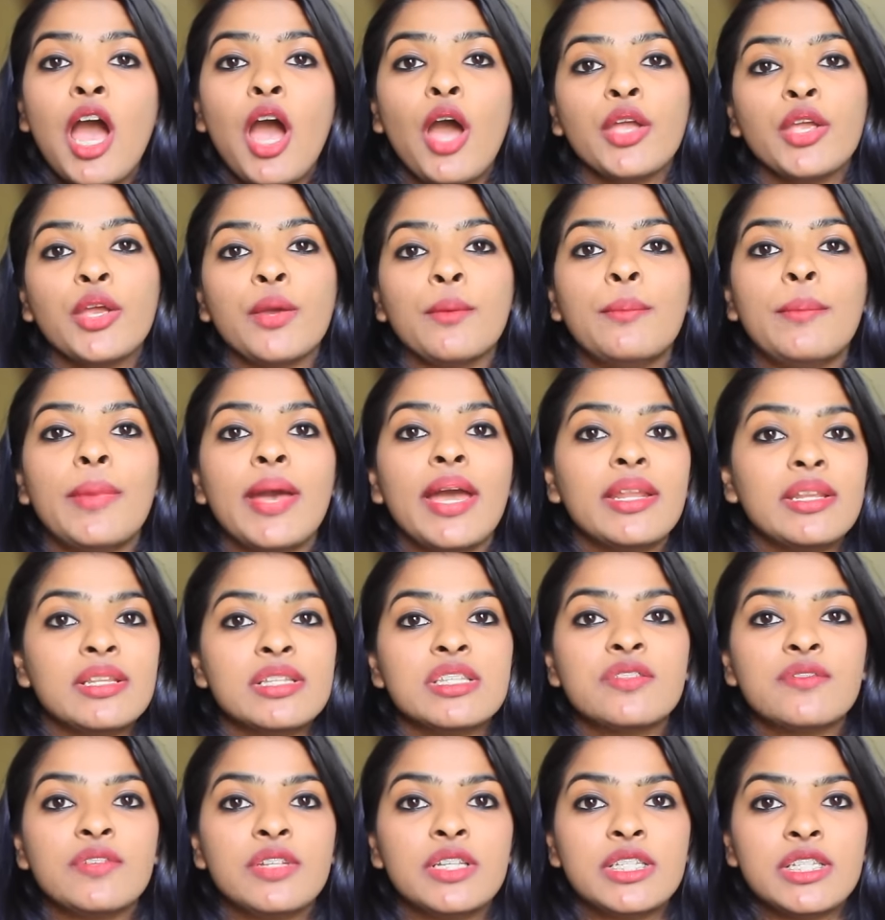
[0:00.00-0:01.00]
how your
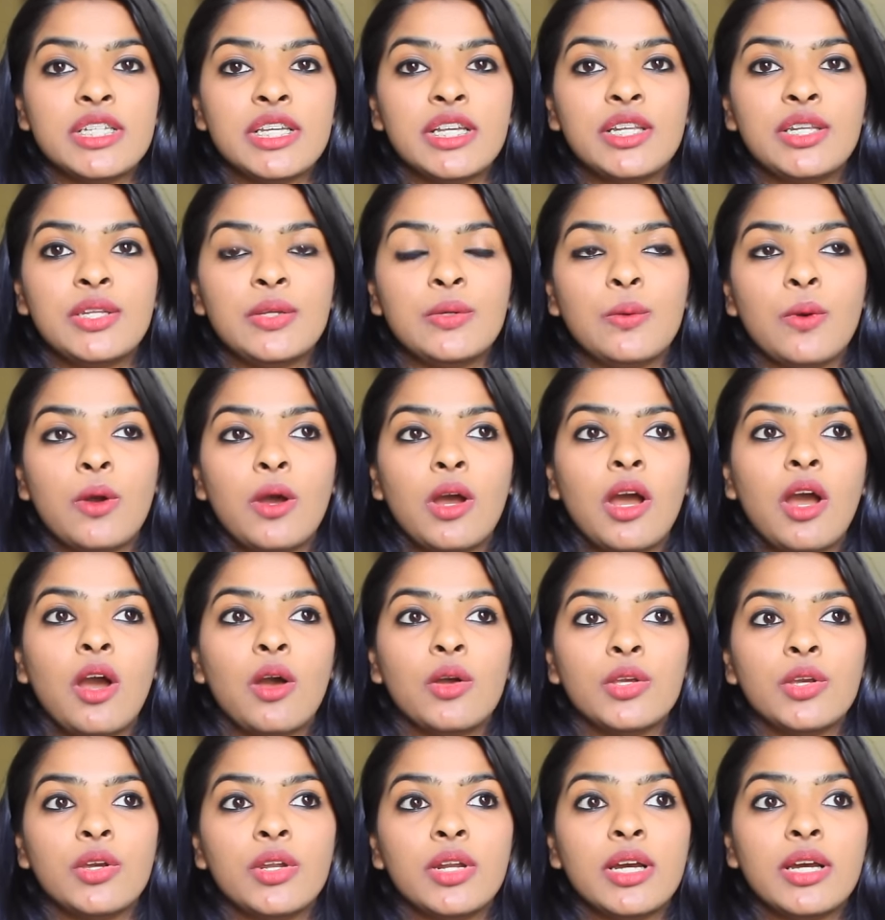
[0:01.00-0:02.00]
parents will tell you, or
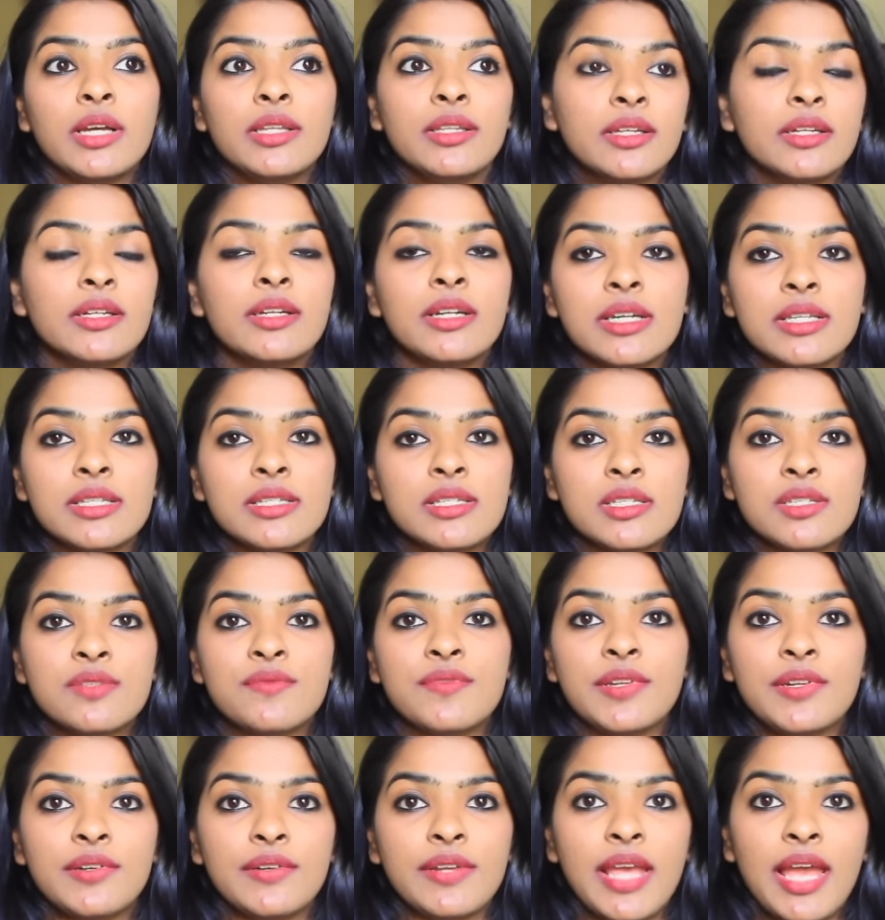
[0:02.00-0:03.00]
how your other
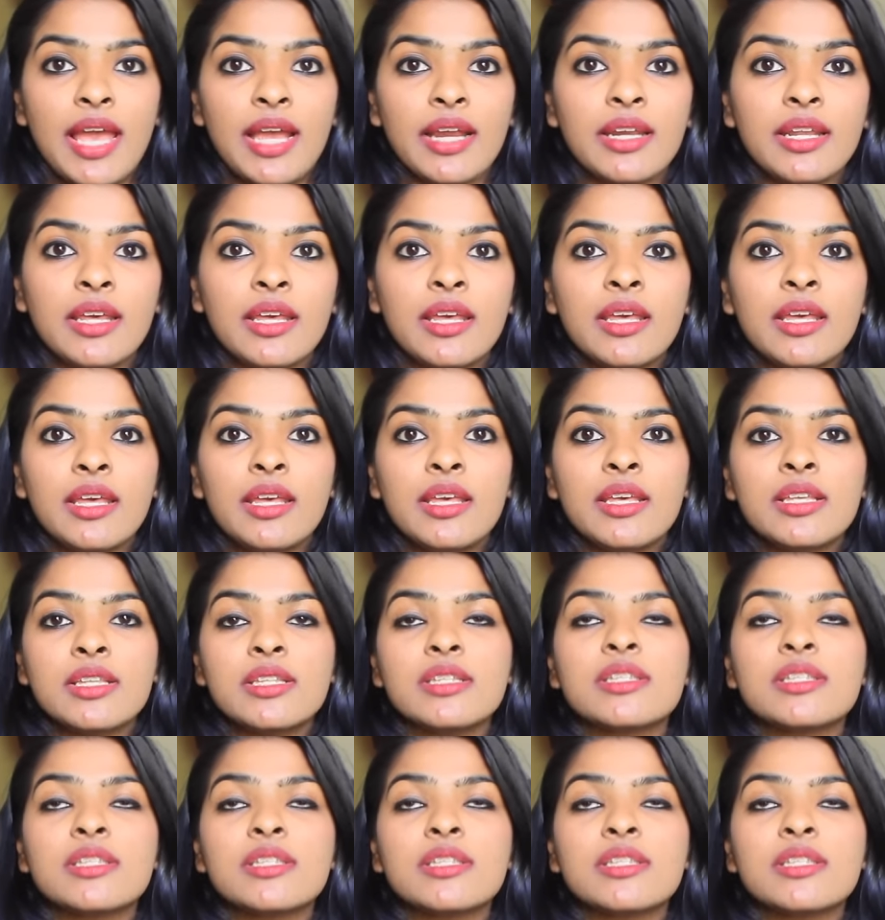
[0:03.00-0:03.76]
cousins will react,